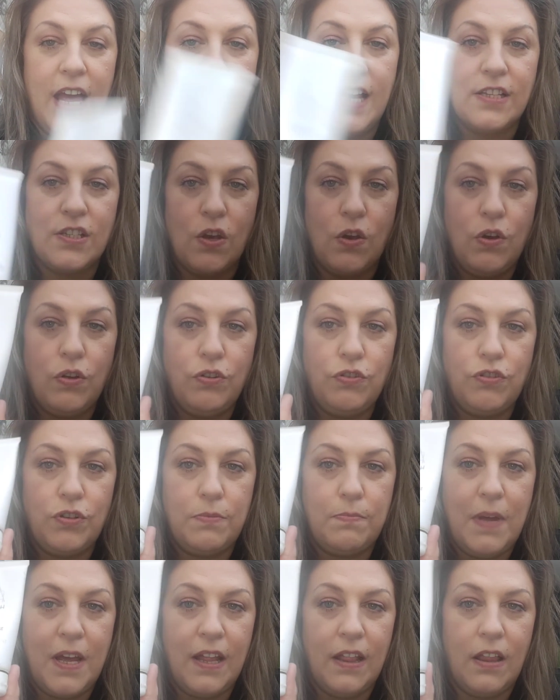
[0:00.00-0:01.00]
It's
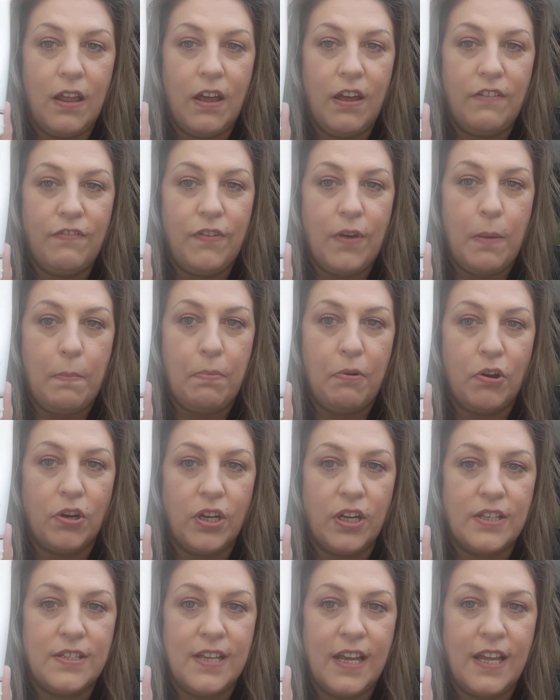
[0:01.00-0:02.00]
100ml of
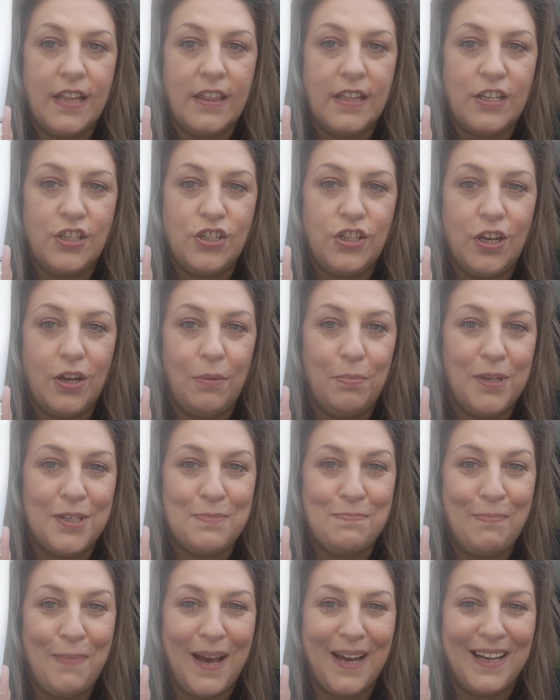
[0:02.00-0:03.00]
products in this tube.
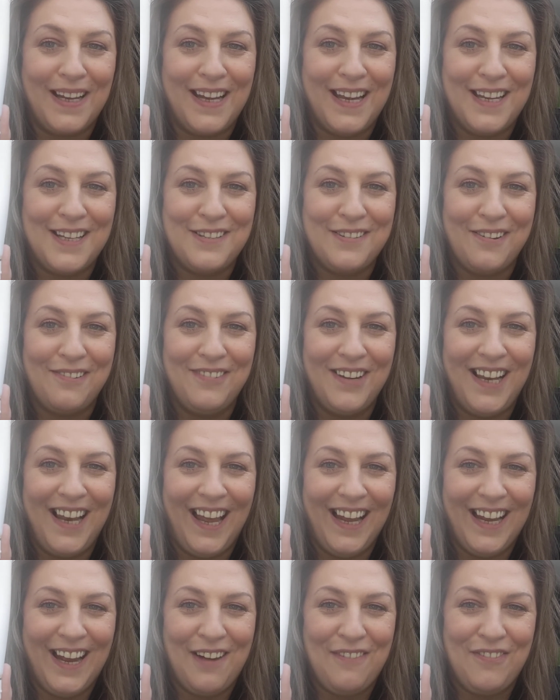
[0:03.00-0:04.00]
It's manky, sorry,
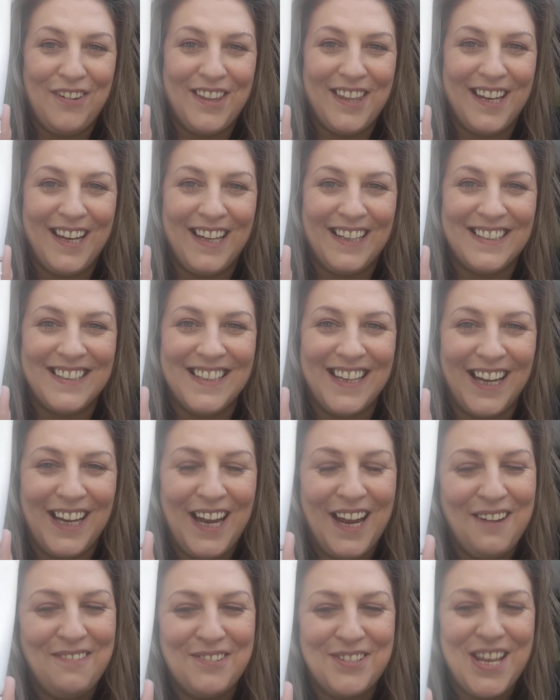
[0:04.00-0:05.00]
like everything else I
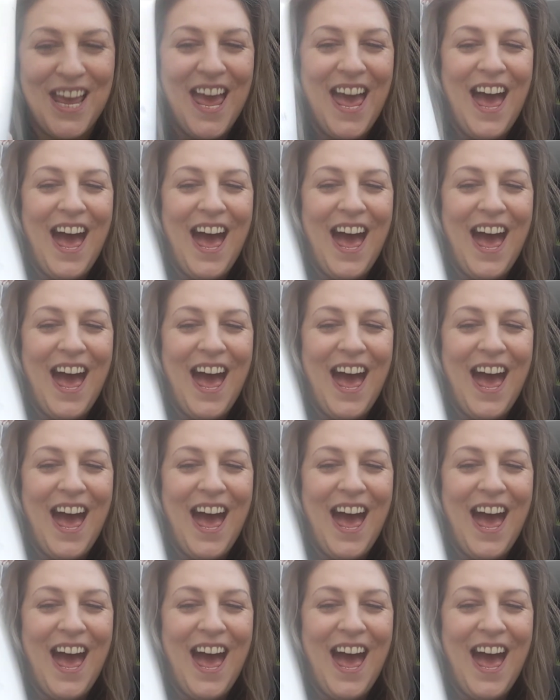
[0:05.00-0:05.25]
use.